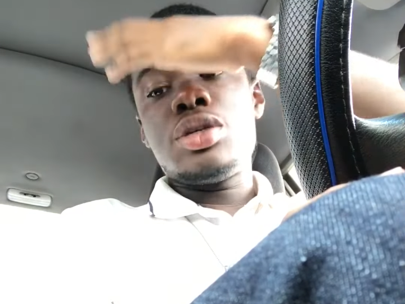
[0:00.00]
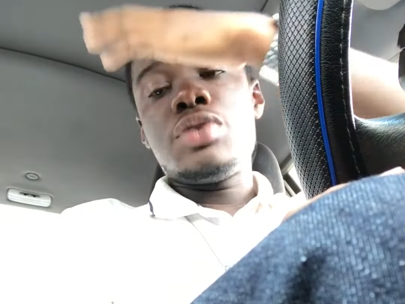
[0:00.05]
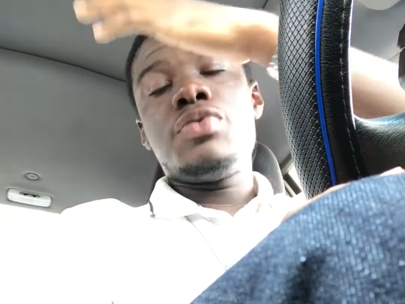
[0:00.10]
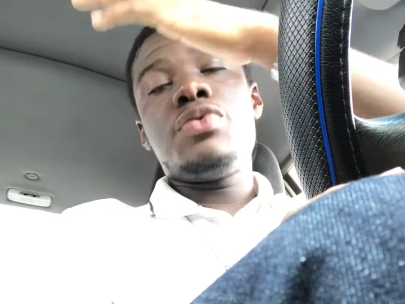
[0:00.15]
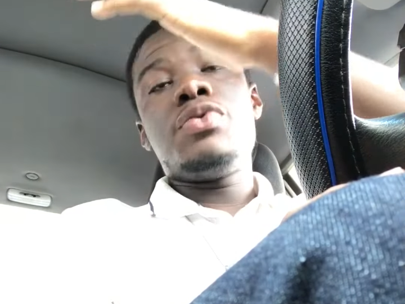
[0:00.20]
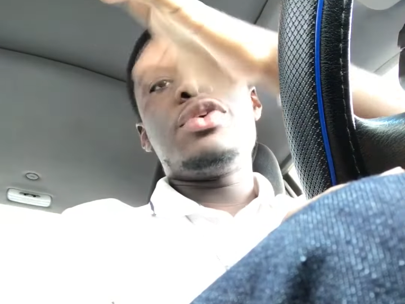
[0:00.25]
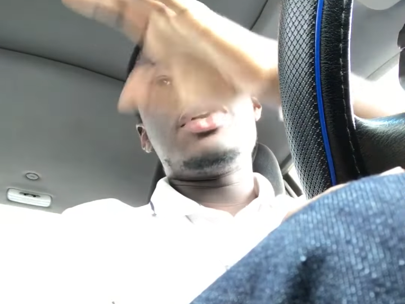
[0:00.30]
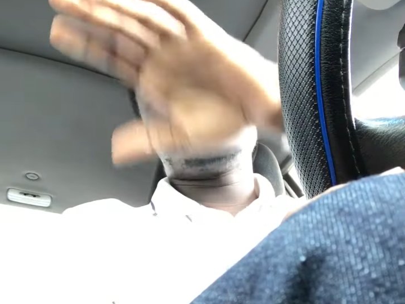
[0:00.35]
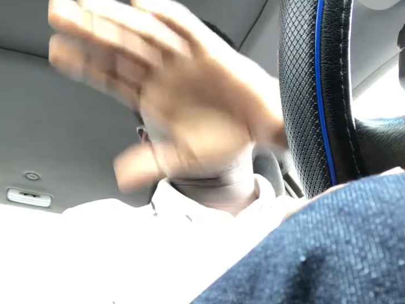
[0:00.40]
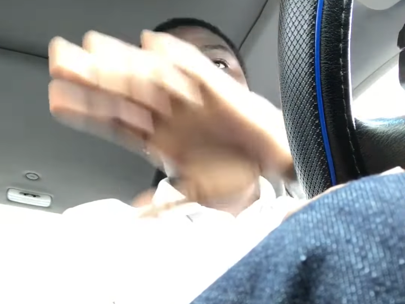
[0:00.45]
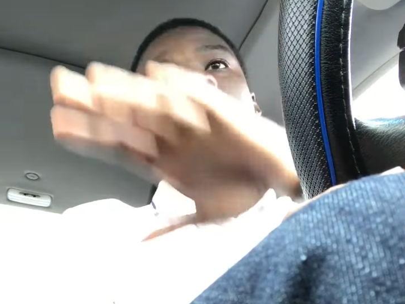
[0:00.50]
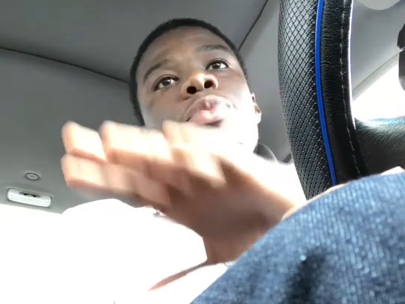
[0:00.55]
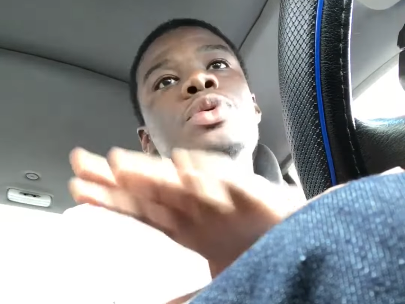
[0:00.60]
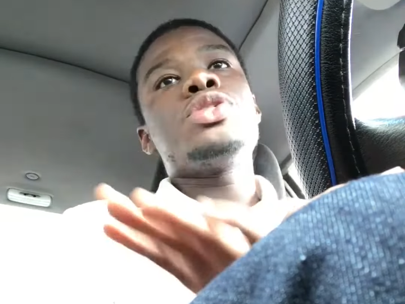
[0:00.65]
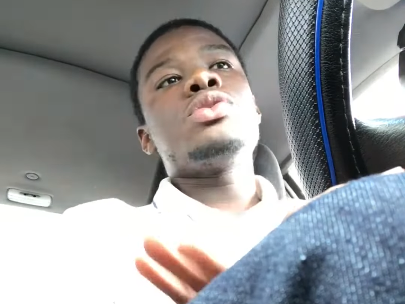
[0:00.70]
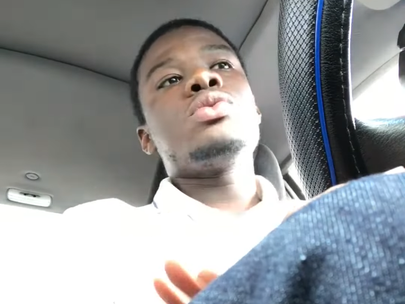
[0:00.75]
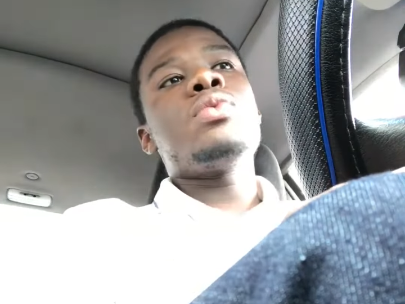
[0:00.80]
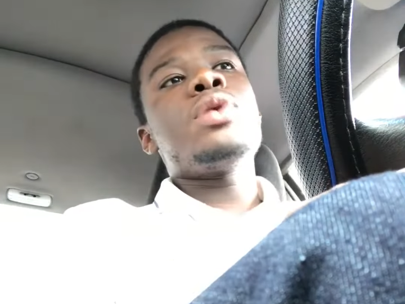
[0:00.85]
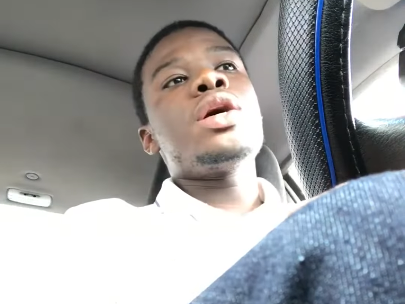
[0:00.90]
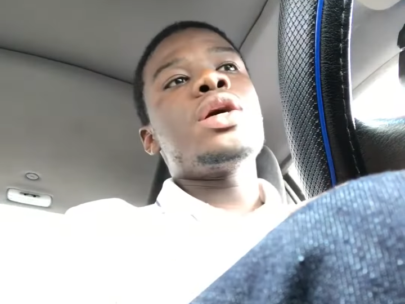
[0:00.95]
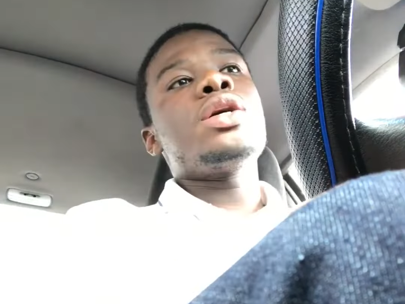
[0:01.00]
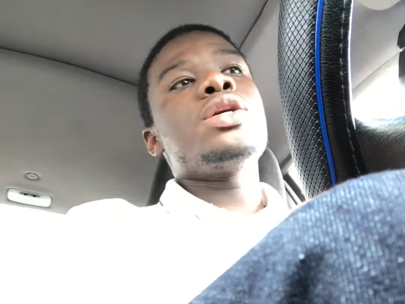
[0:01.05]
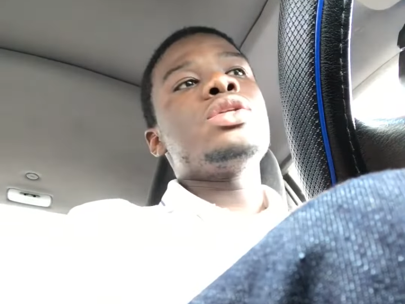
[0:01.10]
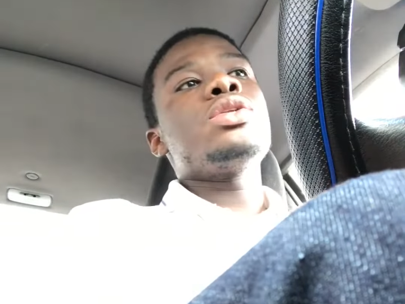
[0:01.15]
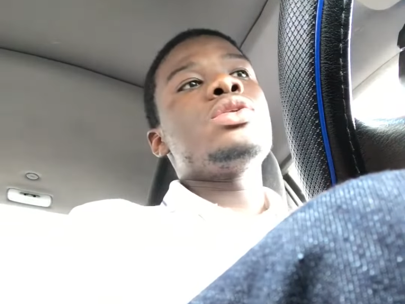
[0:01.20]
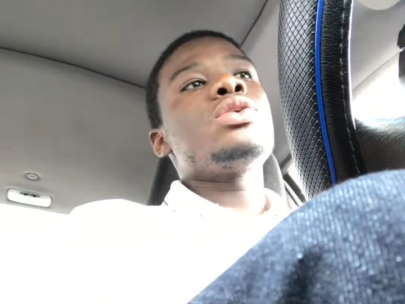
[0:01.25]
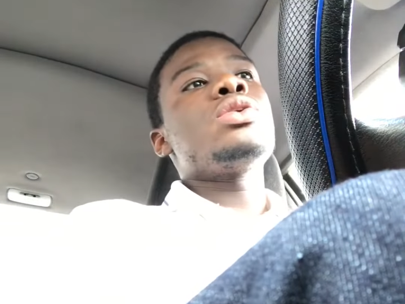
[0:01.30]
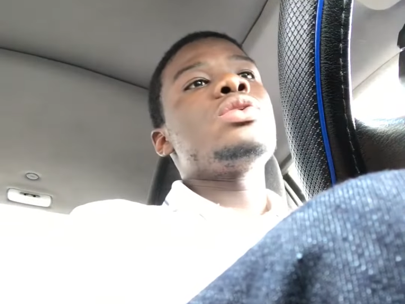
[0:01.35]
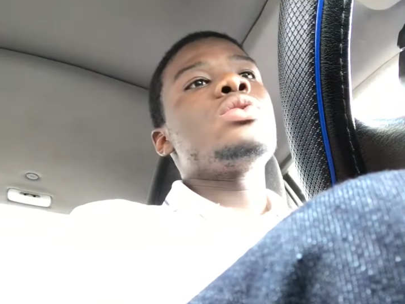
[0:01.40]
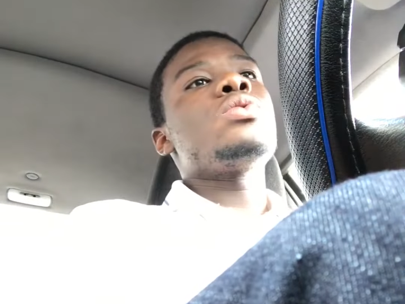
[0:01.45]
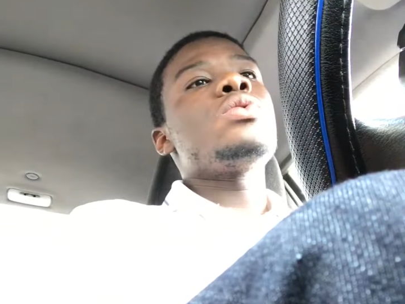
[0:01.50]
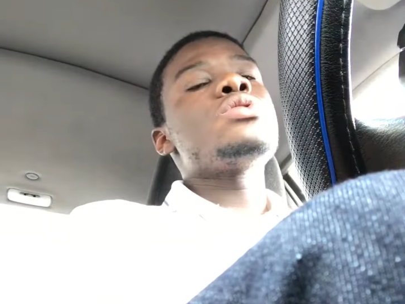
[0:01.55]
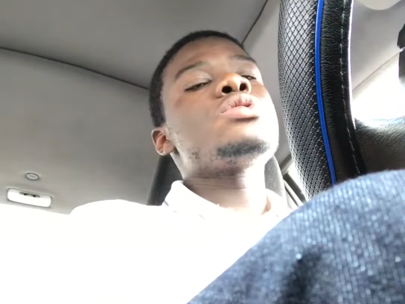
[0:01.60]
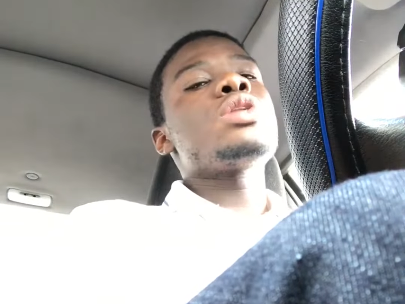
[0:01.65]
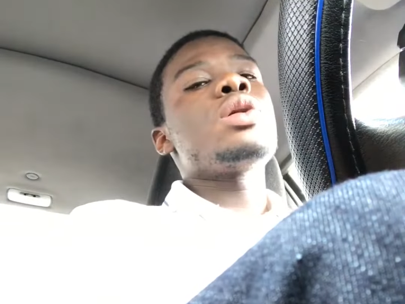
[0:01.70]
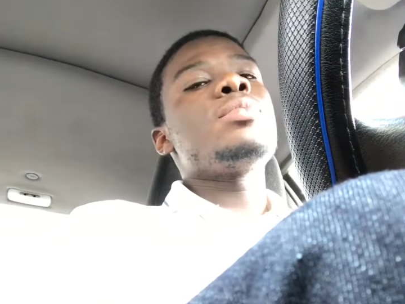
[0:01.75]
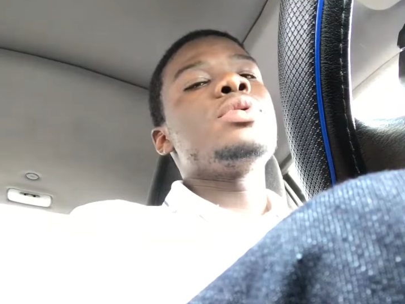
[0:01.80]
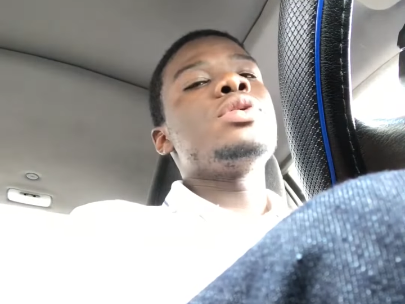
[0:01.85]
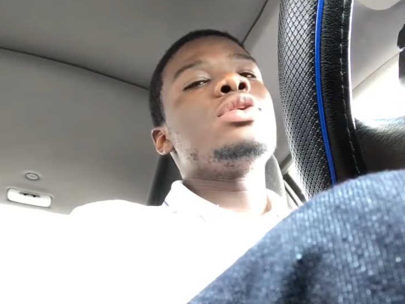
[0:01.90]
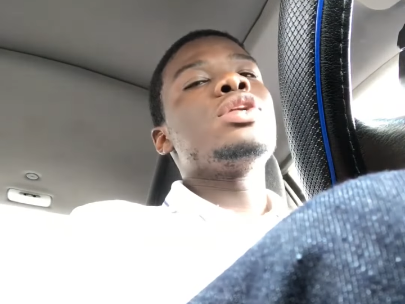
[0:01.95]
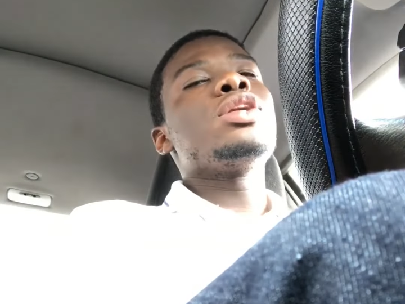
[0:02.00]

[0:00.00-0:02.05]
If you're not sitting in the wagon, first time we're